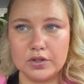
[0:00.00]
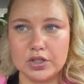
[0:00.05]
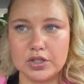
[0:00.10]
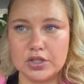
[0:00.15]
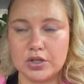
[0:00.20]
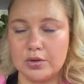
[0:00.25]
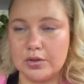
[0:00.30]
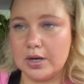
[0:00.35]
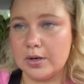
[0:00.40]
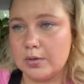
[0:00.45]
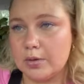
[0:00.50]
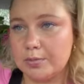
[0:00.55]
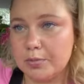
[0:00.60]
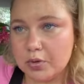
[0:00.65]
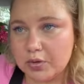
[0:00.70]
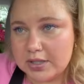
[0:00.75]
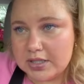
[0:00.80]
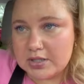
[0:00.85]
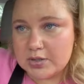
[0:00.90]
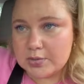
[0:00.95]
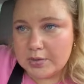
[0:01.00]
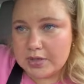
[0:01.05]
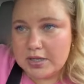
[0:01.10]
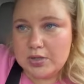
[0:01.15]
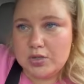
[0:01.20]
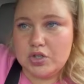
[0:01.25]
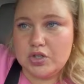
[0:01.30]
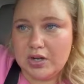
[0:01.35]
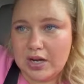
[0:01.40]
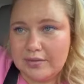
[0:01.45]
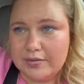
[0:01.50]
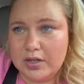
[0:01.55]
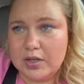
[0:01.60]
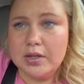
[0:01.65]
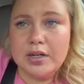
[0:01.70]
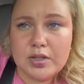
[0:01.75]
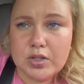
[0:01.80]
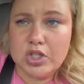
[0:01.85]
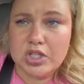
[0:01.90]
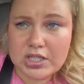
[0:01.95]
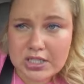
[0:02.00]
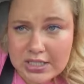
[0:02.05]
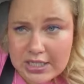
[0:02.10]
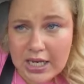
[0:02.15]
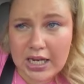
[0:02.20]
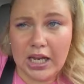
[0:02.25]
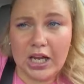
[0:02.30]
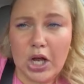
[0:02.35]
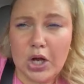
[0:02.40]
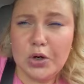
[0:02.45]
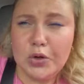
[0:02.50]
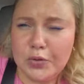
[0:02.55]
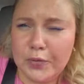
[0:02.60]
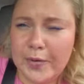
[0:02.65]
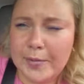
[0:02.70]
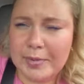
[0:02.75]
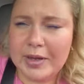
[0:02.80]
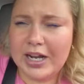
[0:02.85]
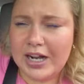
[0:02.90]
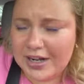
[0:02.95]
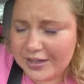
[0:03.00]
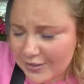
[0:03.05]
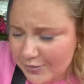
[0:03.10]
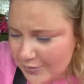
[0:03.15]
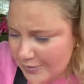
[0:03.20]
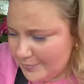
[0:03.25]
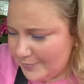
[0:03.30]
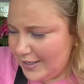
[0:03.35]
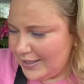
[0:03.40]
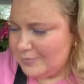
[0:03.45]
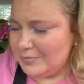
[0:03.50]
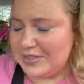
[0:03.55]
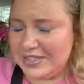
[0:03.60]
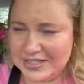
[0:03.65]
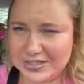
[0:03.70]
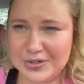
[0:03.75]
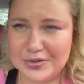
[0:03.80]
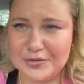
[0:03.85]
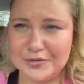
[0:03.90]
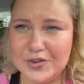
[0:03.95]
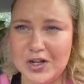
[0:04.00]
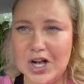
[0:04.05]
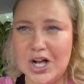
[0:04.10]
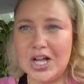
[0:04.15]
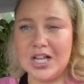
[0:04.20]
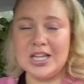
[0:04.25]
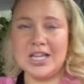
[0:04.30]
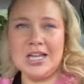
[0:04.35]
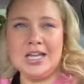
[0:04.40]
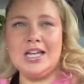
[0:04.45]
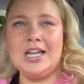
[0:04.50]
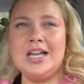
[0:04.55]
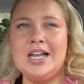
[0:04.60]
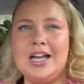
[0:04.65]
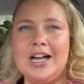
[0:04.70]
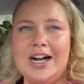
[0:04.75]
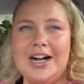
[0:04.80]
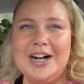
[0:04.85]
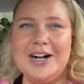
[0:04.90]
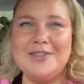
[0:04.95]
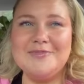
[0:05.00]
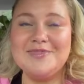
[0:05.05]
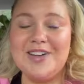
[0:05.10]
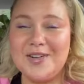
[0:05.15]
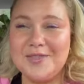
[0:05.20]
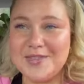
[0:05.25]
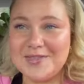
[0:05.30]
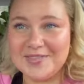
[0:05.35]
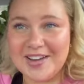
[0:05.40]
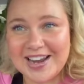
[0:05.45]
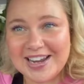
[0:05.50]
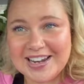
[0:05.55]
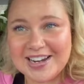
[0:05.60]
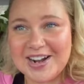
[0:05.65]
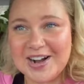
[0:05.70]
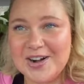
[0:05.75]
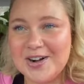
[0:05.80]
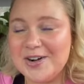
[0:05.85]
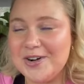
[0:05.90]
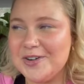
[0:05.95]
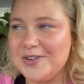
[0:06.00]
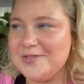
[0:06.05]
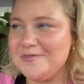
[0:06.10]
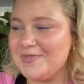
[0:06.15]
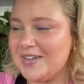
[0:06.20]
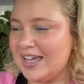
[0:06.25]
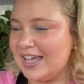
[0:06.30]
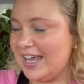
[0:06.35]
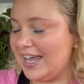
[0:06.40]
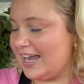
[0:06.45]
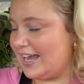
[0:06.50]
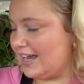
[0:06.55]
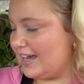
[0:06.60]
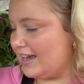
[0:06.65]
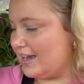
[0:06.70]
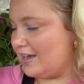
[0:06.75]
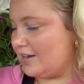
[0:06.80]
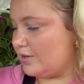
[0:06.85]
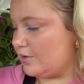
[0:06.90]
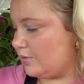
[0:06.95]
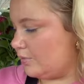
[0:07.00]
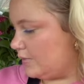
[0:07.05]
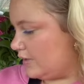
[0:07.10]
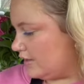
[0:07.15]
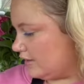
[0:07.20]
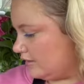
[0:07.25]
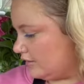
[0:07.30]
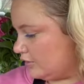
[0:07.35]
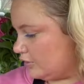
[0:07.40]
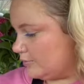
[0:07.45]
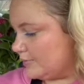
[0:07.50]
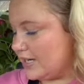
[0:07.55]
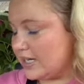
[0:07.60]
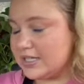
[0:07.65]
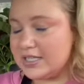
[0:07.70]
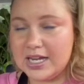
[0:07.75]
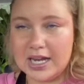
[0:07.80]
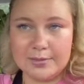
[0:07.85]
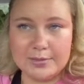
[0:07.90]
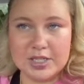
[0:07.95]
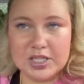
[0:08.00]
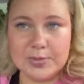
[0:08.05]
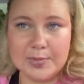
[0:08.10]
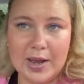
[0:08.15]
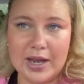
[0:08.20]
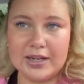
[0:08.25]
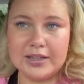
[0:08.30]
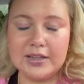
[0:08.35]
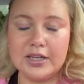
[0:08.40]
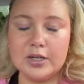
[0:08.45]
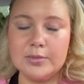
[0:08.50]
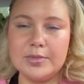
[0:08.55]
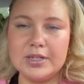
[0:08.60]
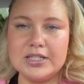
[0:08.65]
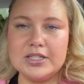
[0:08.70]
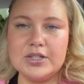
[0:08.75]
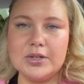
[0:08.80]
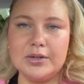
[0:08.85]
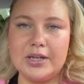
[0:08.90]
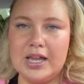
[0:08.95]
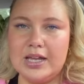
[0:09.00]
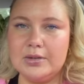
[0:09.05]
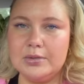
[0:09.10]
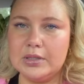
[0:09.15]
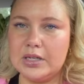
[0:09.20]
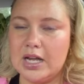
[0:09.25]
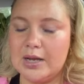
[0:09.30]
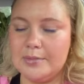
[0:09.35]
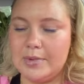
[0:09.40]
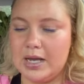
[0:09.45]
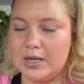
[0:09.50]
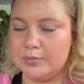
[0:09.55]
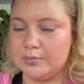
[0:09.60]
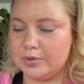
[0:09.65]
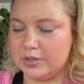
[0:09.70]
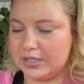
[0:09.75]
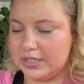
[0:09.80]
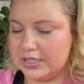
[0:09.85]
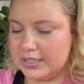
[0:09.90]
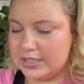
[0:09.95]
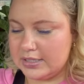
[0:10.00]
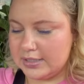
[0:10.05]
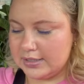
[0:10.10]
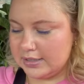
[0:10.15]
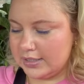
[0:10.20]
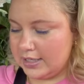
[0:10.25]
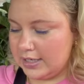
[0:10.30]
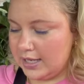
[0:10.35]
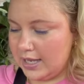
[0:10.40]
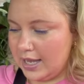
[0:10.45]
So there were points when I was driving and I was just like gripping onto him like, please don't fall. But we made it home, and with a little bit of damage back there, but it's okay, it will come out pretty easily.